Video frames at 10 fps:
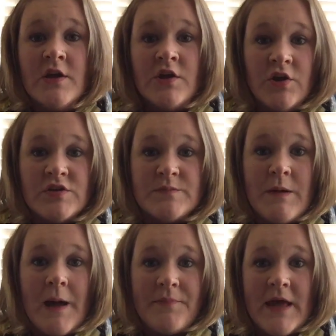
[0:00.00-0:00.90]
you can just
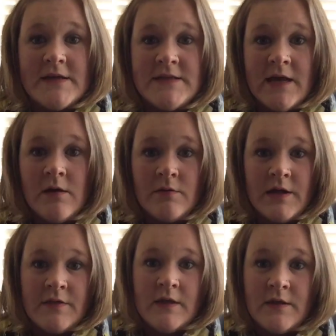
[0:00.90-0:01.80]
pop that down
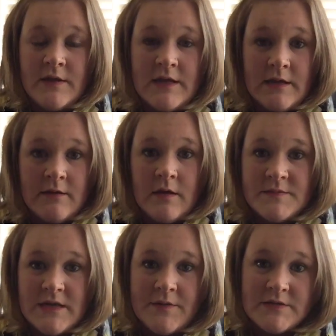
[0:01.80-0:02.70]
and then the heat comes
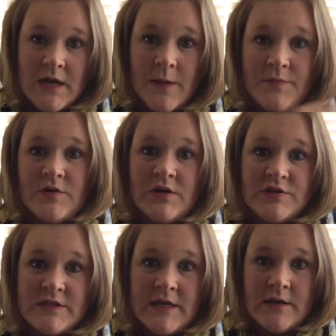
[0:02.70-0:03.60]
out the top and you can
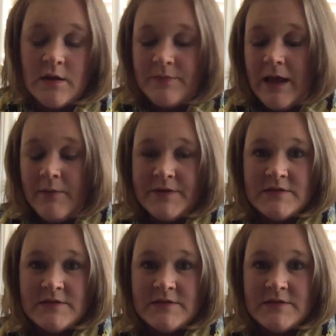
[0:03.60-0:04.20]
just heat it up that way.